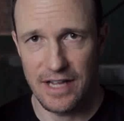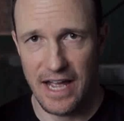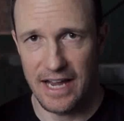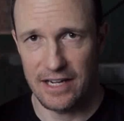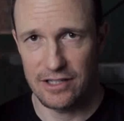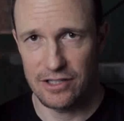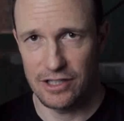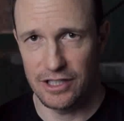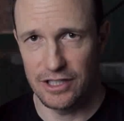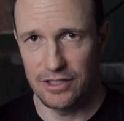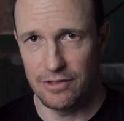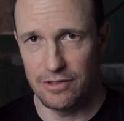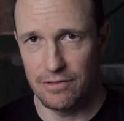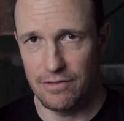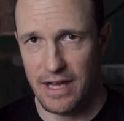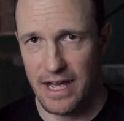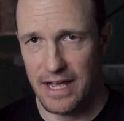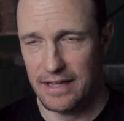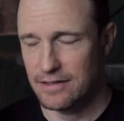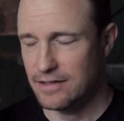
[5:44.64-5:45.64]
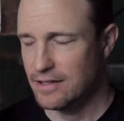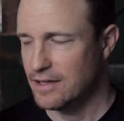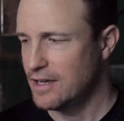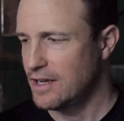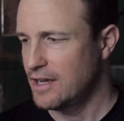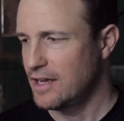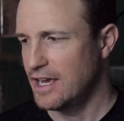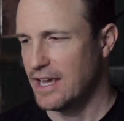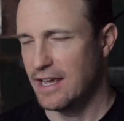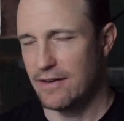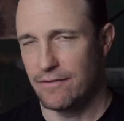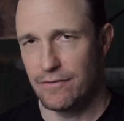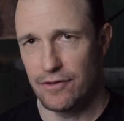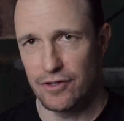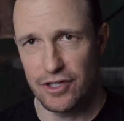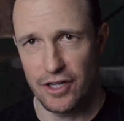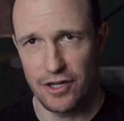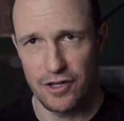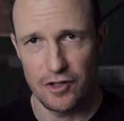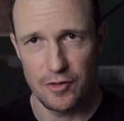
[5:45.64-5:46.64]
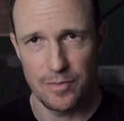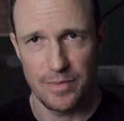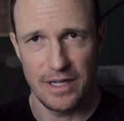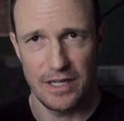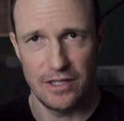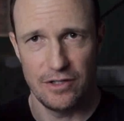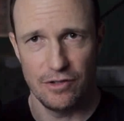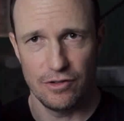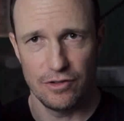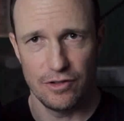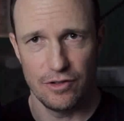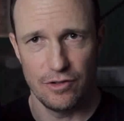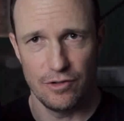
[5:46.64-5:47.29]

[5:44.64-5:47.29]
to actually do that. And for shutter speed, you'll